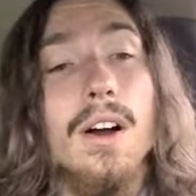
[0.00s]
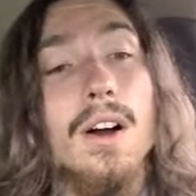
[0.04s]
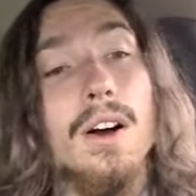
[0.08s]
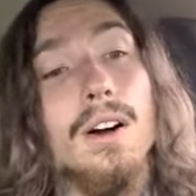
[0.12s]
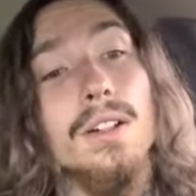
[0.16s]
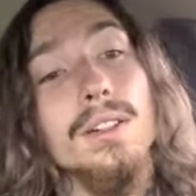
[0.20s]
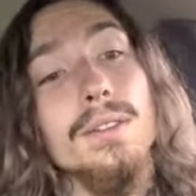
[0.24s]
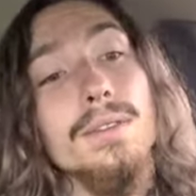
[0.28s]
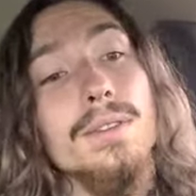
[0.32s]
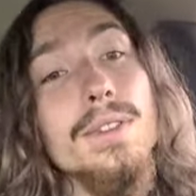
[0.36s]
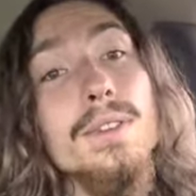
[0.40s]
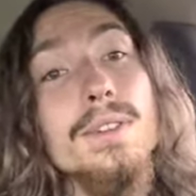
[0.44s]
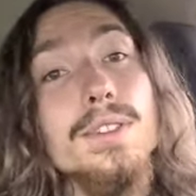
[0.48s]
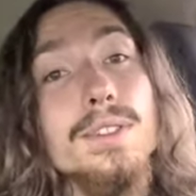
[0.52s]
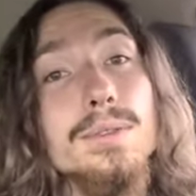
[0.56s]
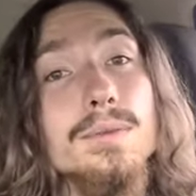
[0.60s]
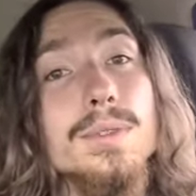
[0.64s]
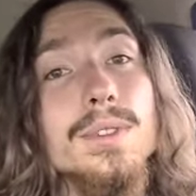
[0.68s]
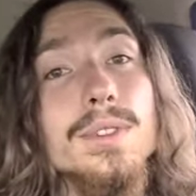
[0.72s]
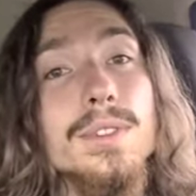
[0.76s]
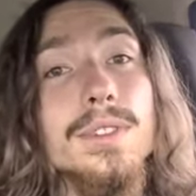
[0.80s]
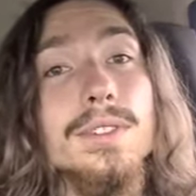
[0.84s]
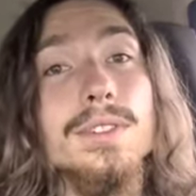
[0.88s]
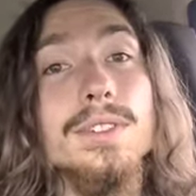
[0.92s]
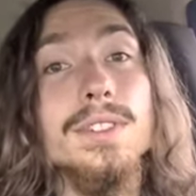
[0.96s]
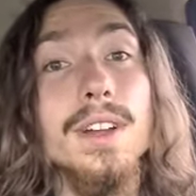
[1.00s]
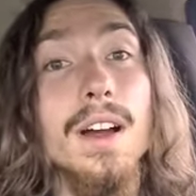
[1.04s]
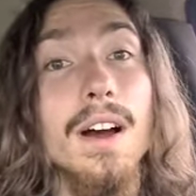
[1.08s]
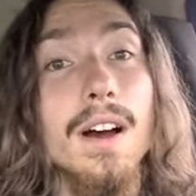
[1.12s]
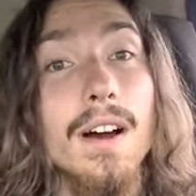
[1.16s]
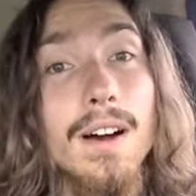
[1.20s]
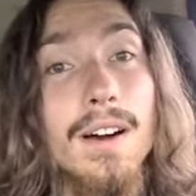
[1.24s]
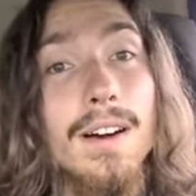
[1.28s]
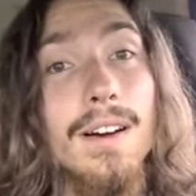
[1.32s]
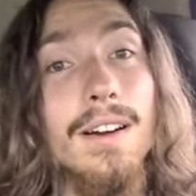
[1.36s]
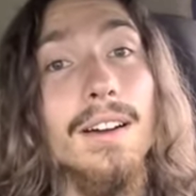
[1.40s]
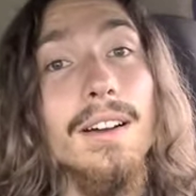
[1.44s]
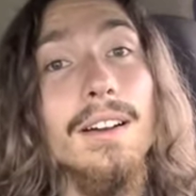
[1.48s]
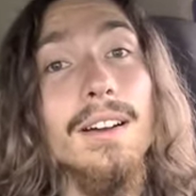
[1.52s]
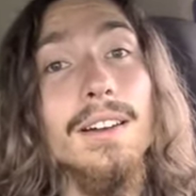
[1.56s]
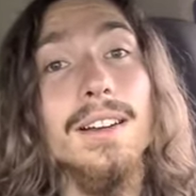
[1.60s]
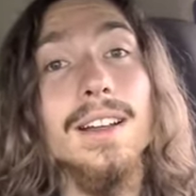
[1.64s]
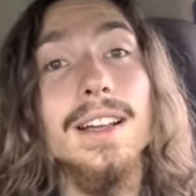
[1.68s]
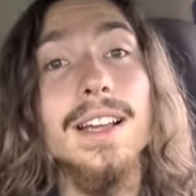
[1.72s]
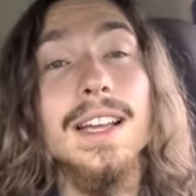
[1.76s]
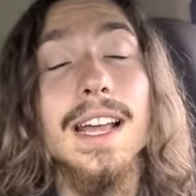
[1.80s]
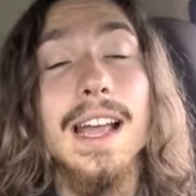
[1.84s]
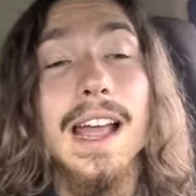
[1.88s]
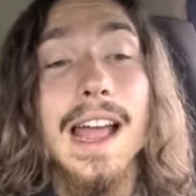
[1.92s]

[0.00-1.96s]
all of those words are